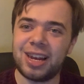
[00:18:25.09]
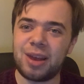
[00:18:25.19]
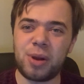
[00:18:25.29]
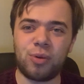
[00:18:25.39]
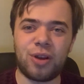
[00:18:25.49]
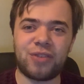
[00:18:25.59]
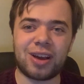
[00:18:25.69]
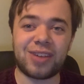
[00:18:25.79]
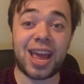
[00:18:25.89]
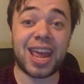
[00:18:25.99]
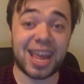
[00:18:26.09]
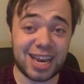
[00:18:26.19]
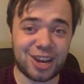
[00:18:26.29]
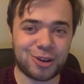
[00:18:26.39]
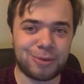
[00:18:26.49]
Let me know what you think of that
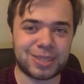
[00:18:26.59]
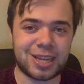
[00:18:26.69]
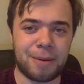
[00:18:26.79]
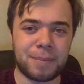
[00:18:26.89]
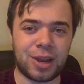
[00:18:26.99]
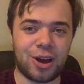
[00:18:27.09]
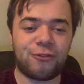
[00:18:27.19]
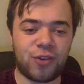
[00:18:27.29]
in the comments down below.